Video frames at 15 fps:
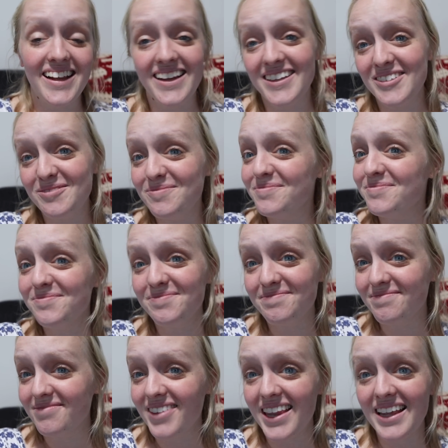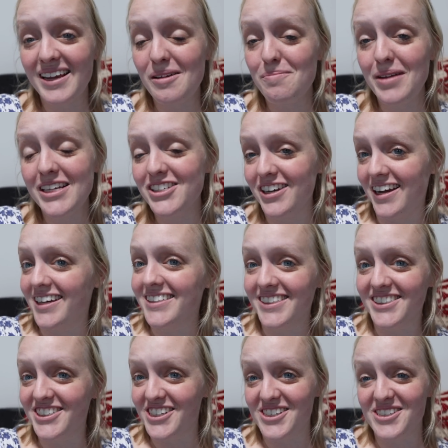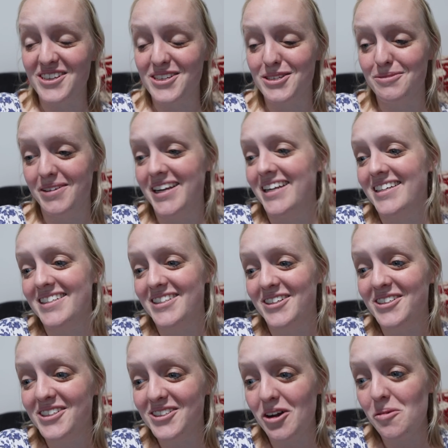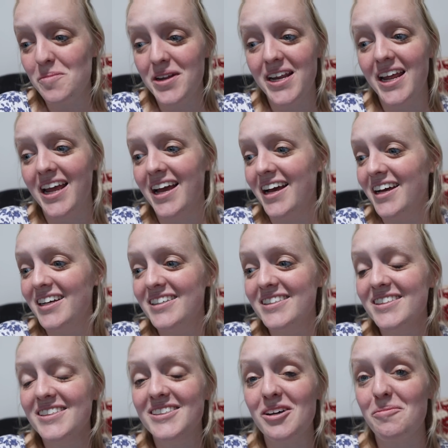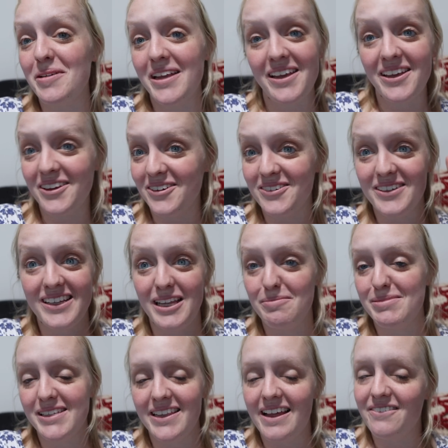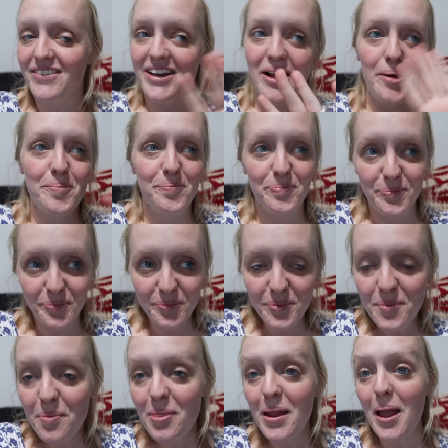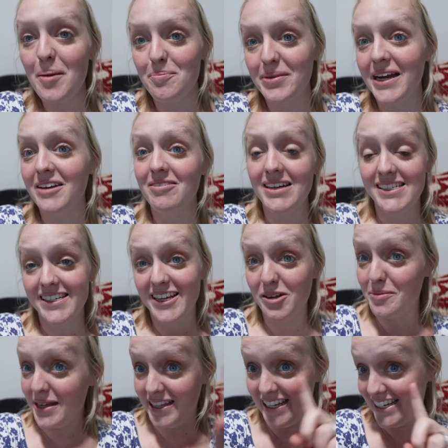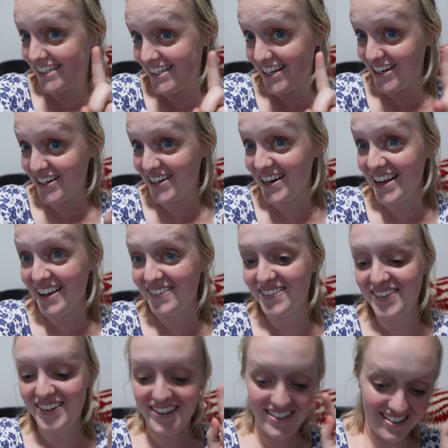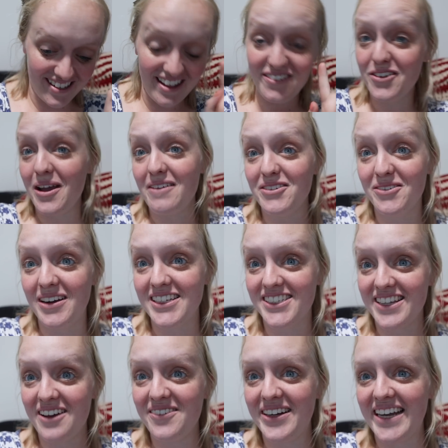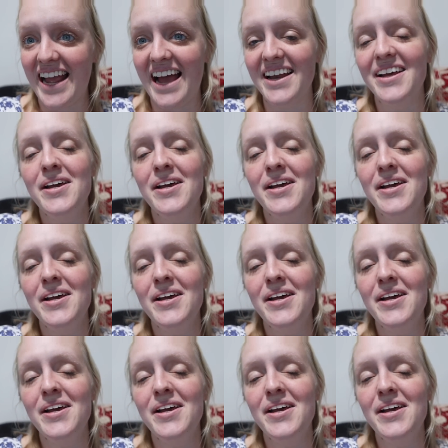And my child is just the sweetest. There's so many, so many cute clips in that video. But anyways, it'll be linked here if if you haven't watched that one yet.